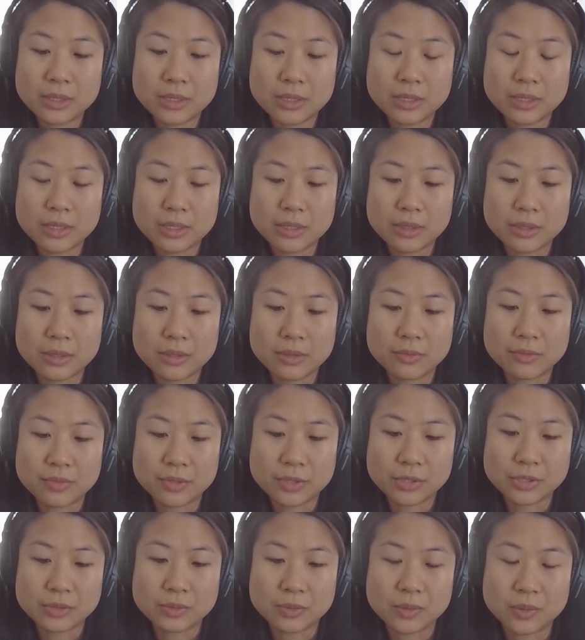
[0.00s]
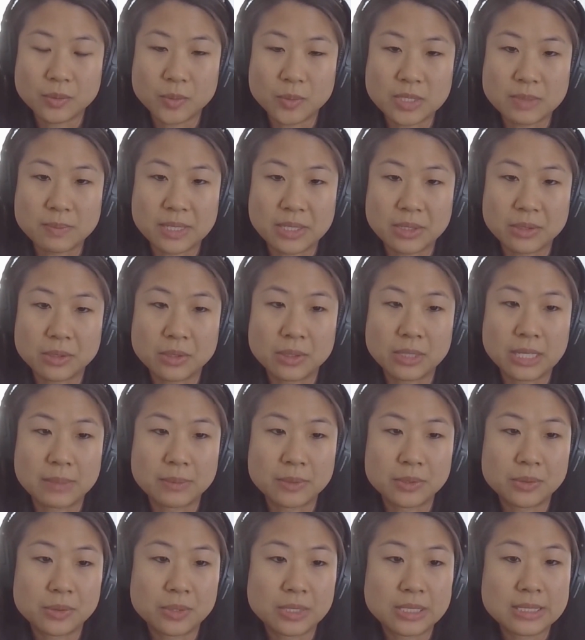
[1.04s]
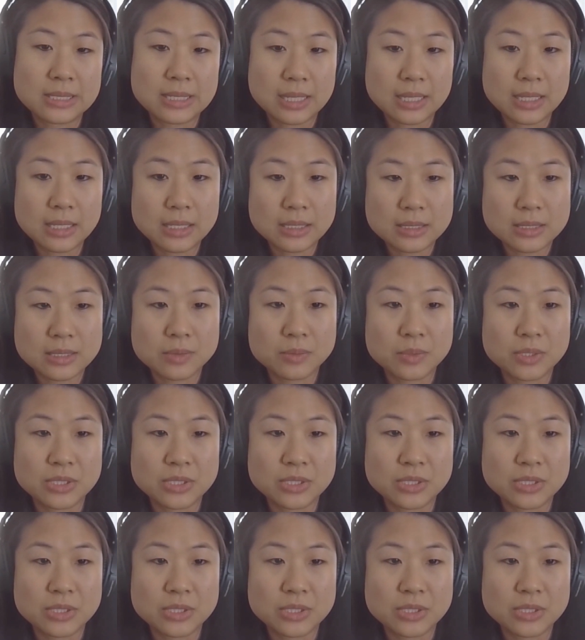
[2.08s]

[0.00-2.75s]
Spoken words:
The first one was medical laboratory science,